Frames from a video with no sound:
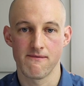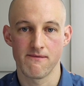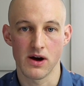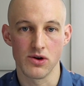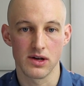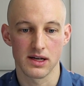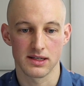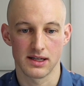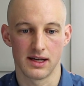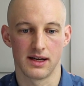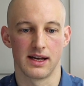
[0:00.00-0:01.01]
focused
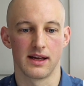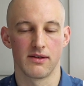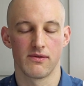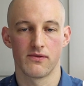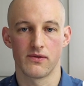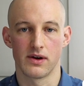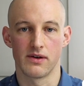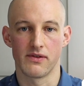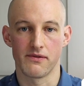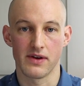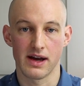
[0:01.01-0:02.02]
learning for
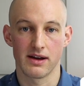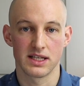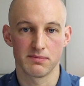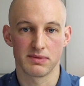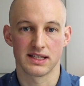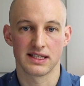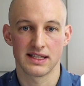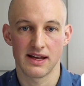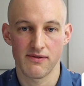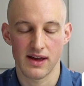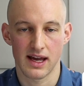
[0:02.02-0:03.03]
a very
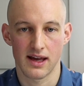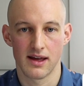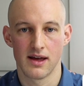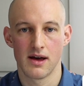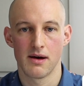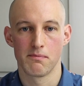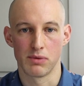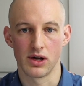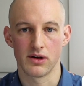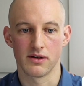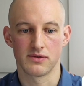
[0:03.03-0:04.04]
specific
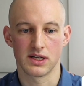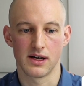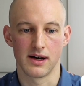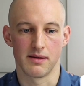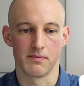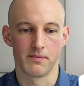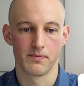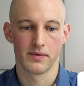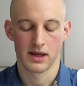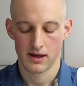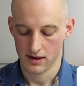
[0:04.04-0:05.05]
block of time.
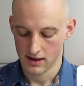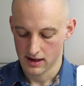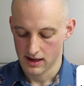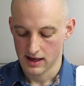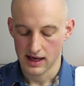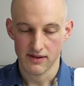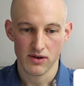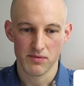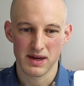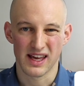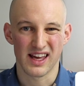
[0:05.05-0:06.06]
If you're
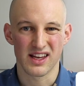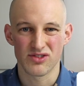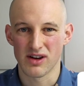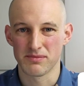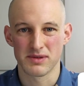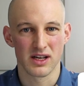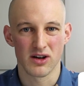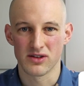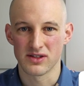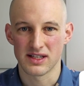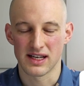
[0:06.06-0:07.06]
being interrupted
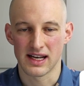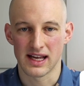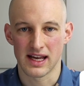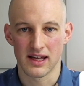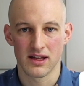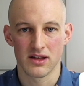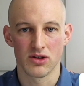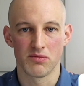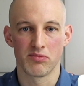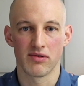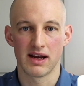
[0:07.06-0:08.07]
constantly, your
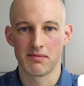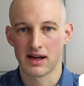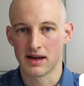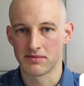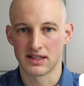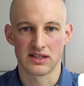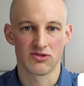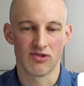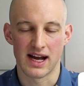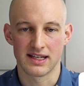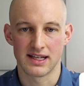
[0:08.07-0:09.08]
brain becomes
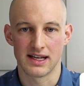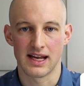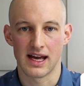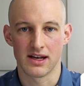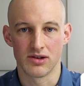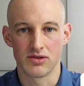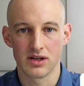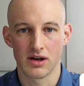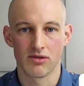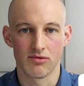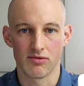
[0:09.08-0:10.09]
distracted and you
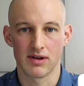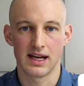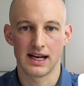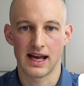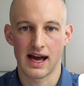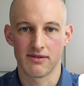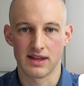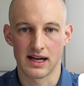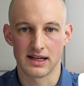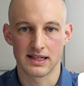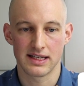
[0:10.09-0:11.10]
don't really have
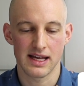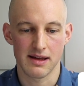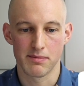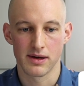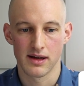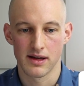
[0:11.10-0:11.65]
that deep,